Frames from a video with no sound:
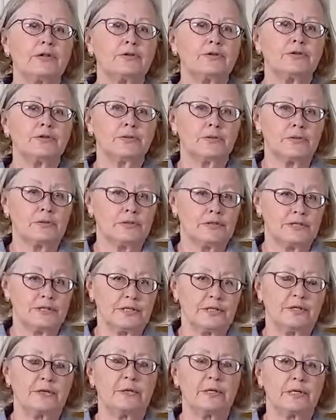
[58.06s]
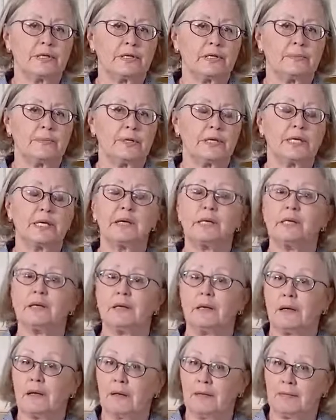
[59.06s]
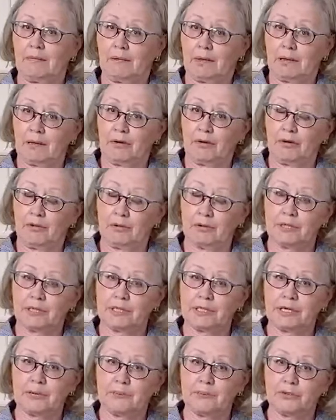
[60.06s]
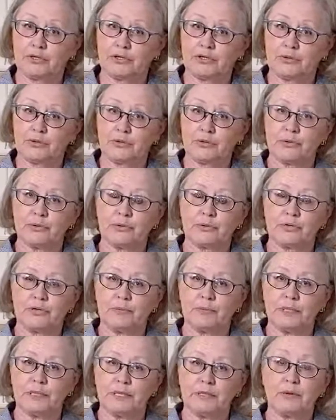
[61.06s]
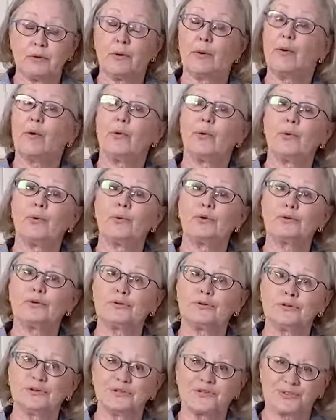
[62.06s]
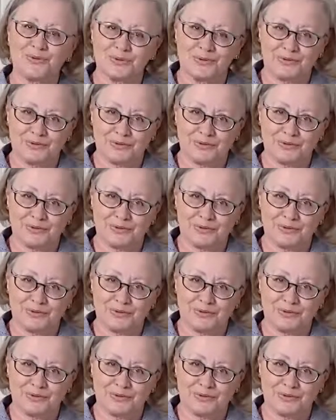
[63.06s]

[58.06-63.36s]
do the searing in the beginning and then lower the temperature and cook the meat, or you can do the